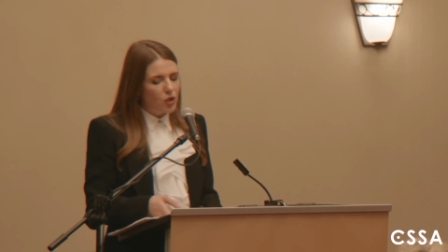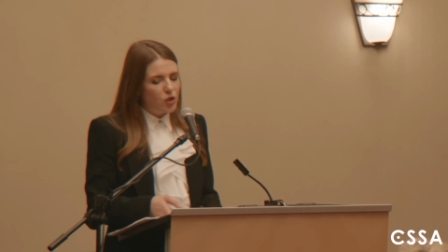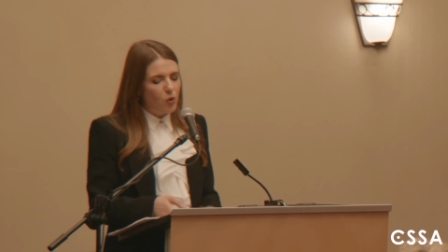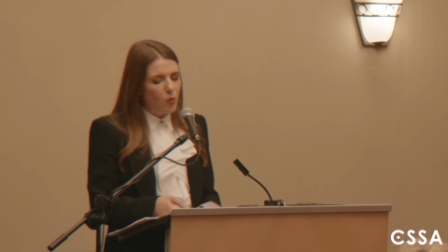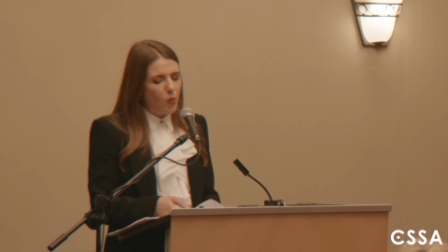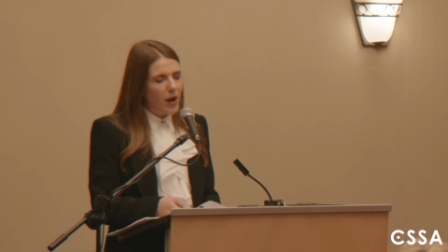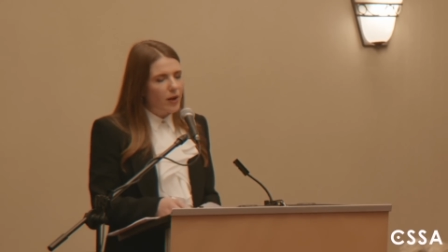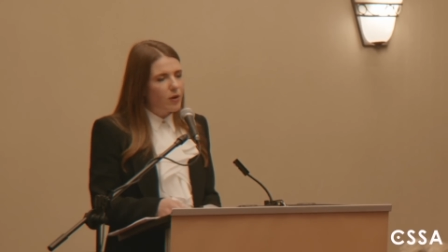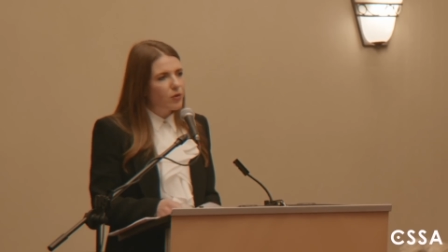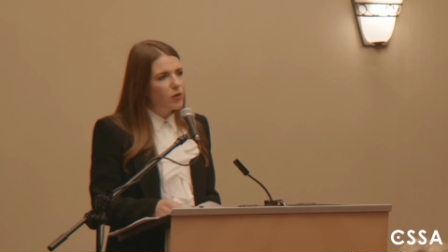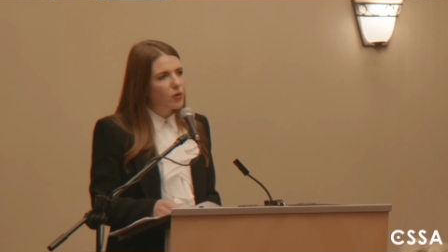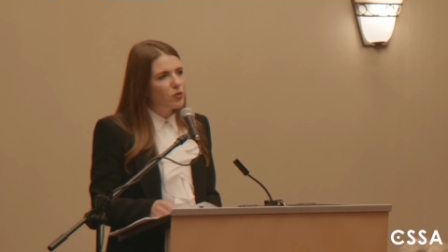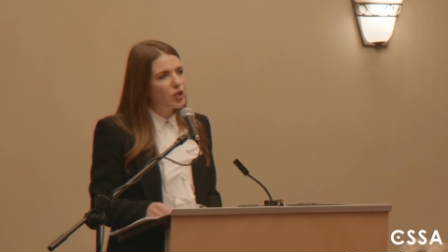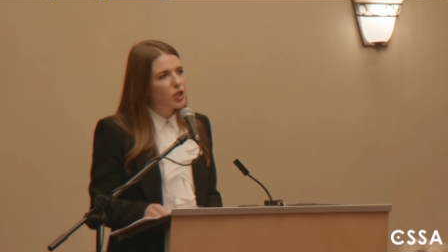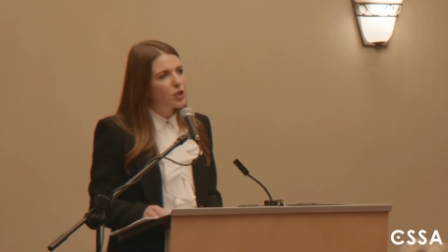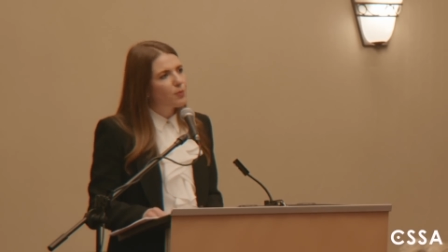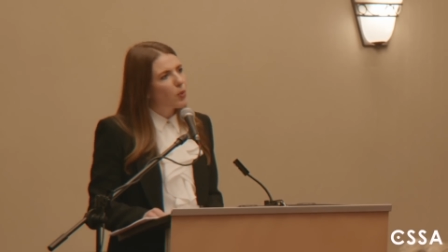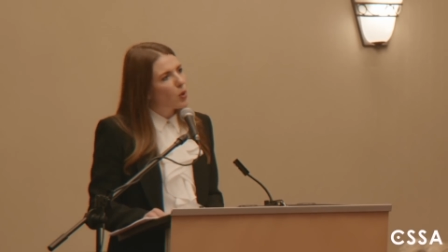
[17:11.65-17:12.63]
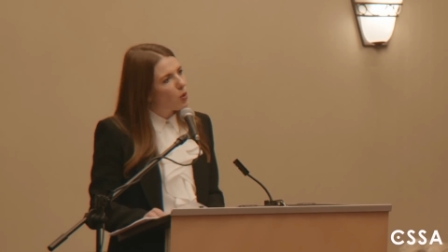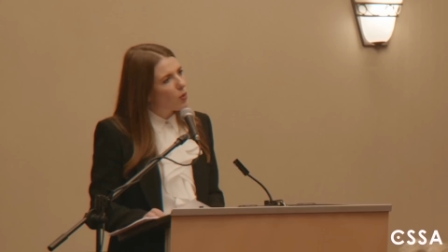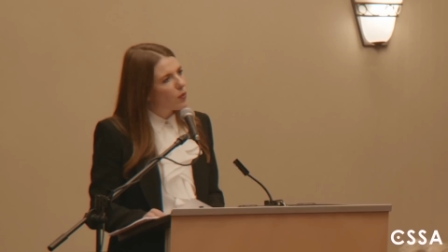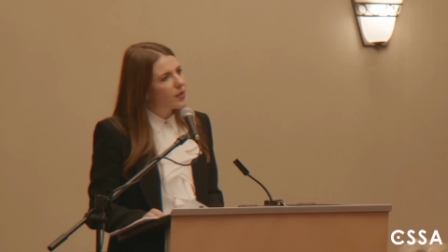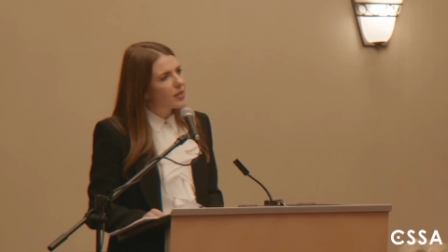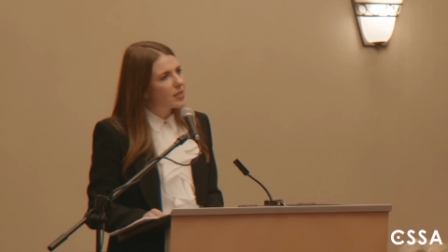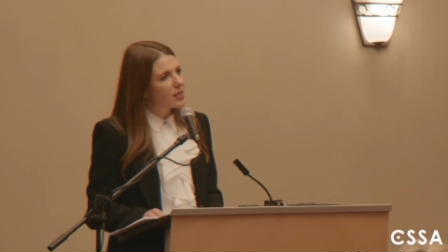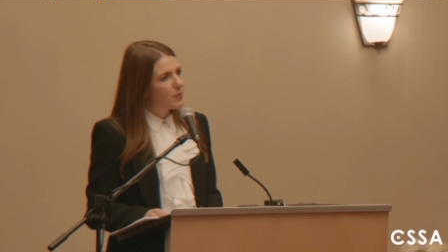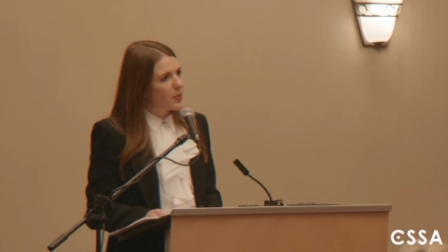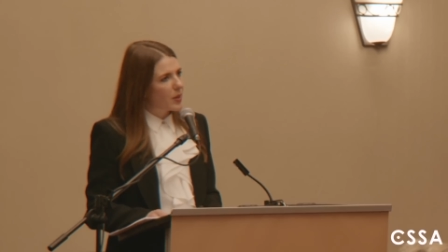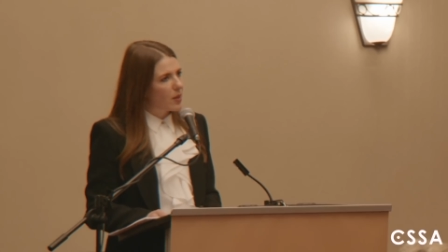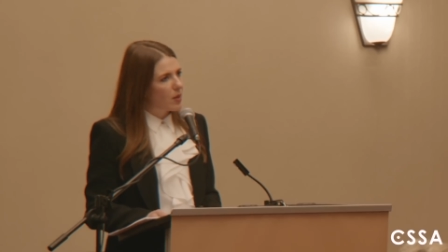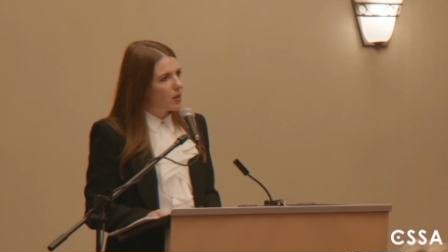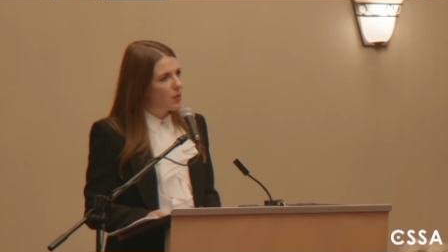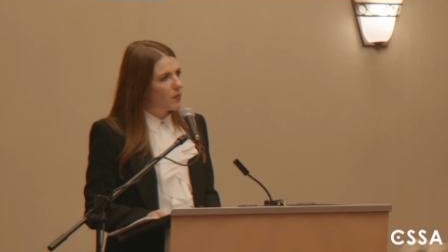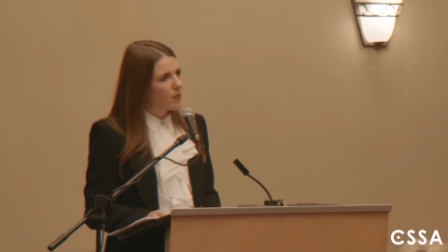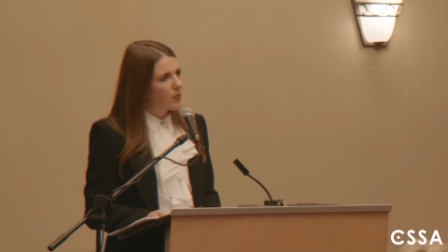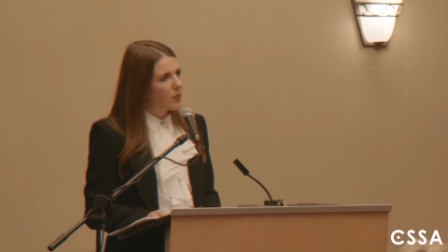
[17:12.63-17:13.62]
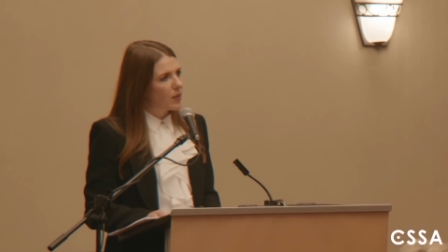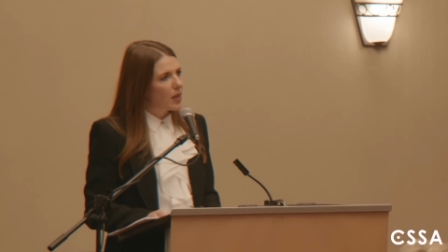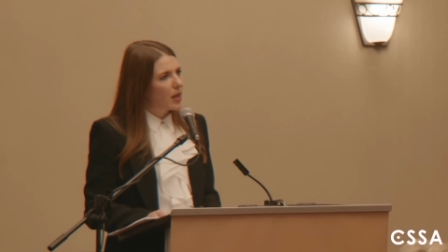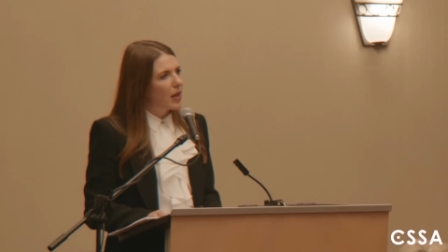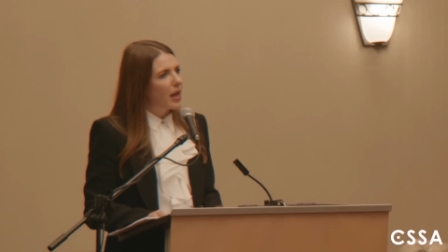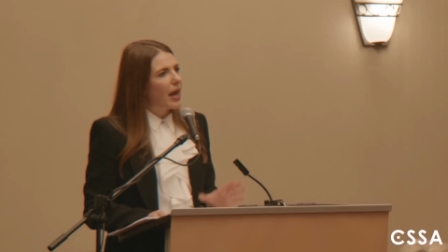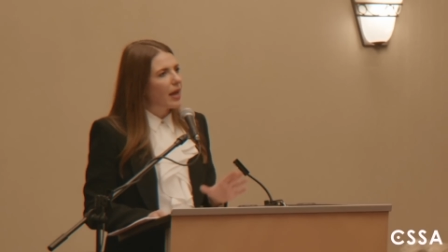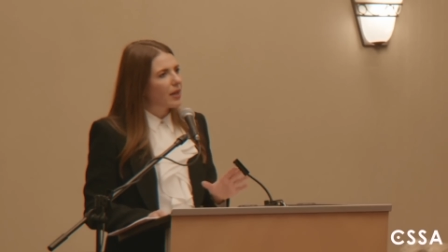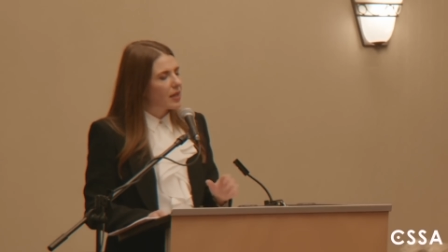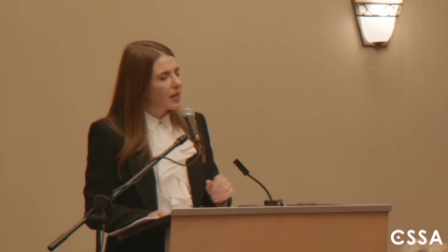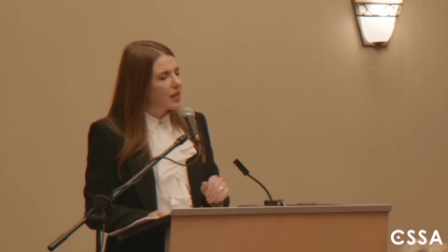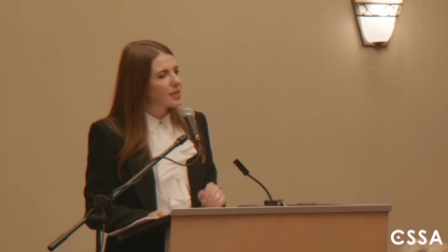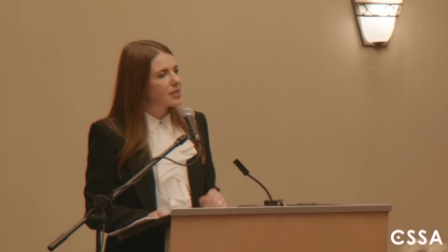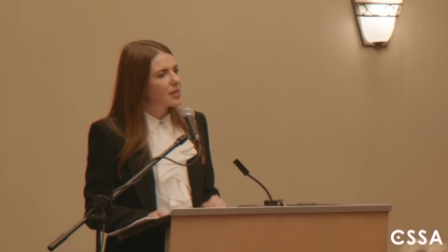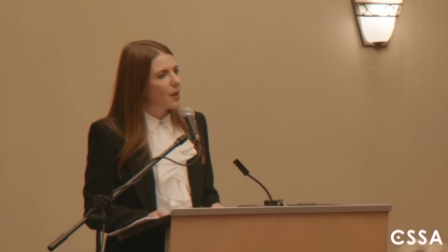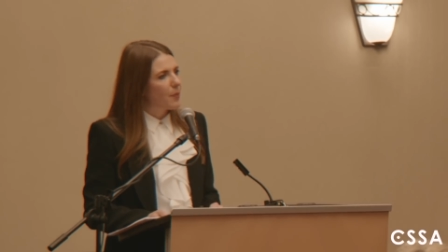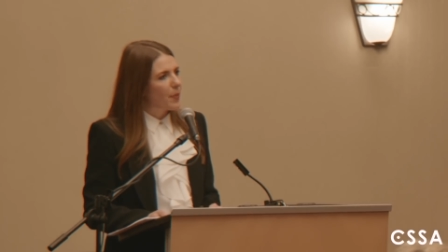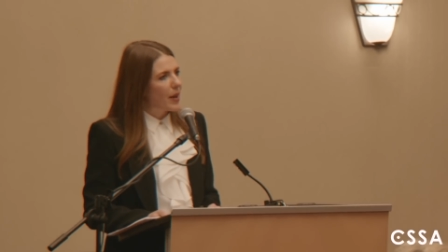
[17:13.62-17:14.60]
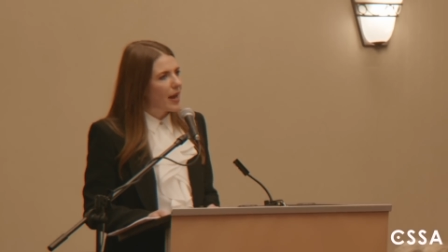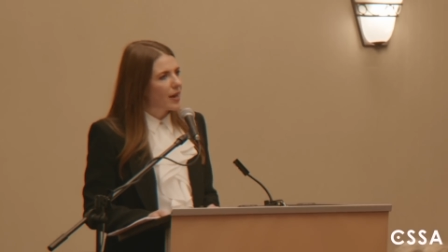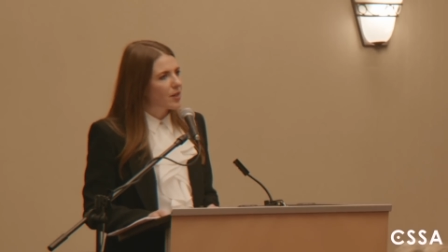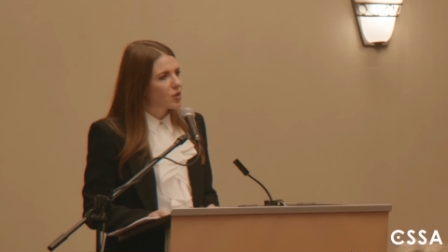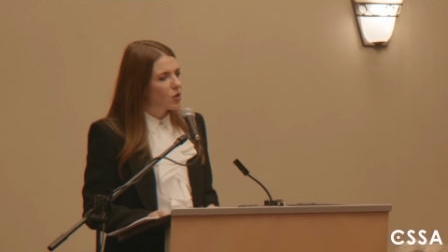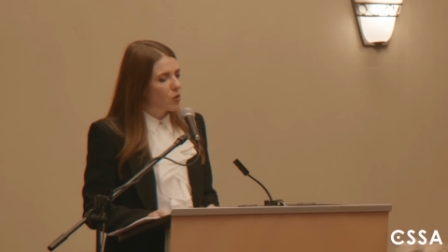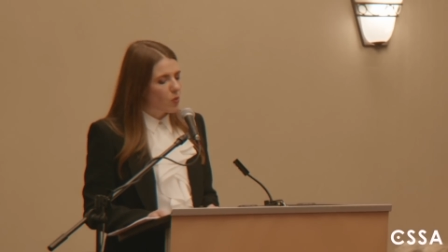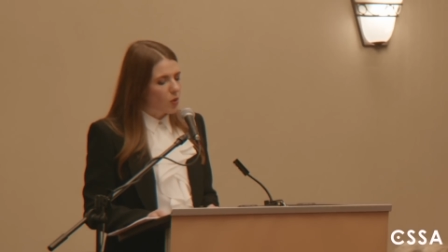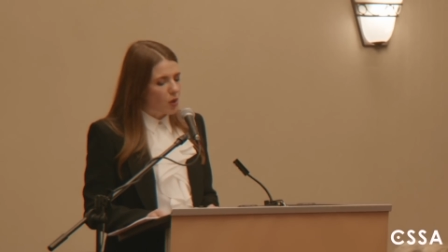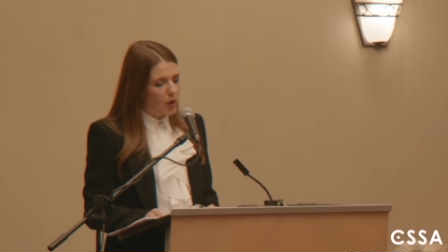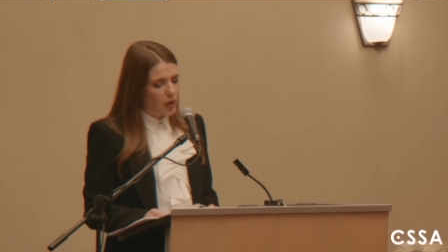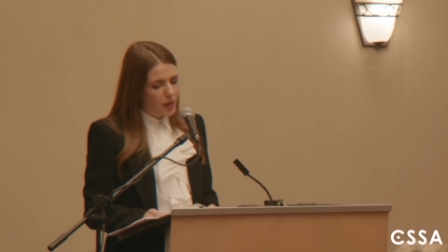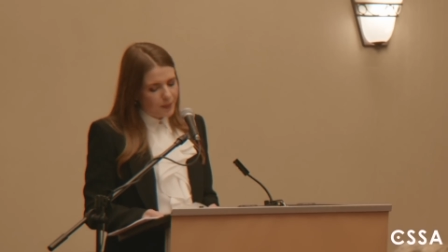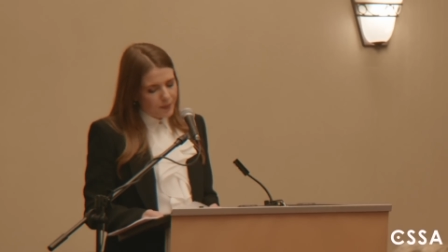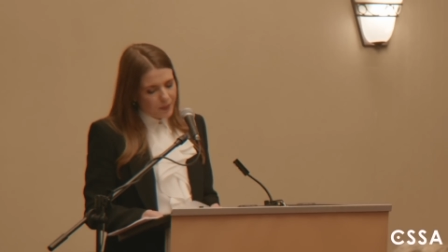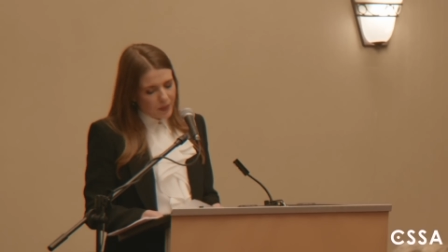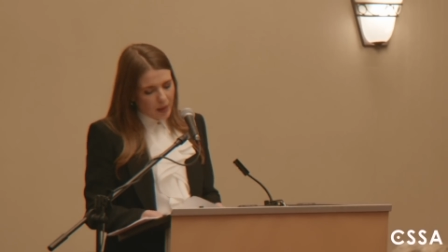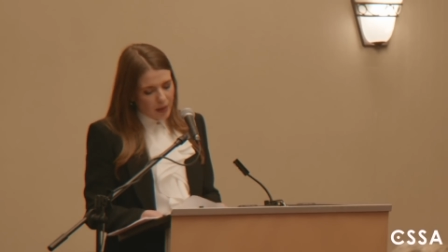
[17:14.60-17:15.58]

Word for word: So why don't you just pull this bill and let us get back to work.